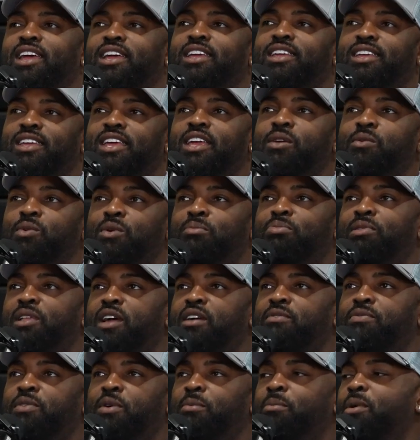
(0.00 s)
he would
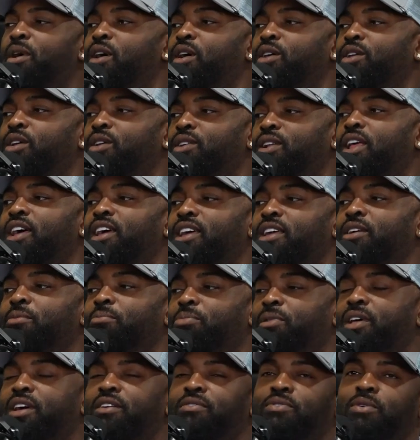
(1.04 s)
play football though. Like he
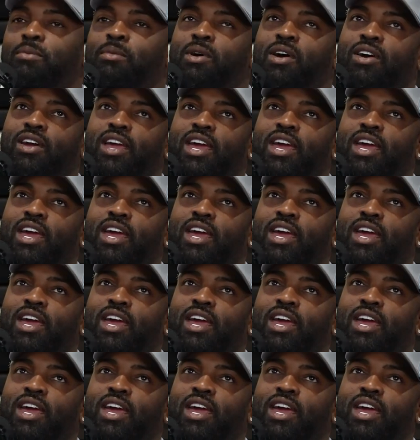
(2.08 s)
played football.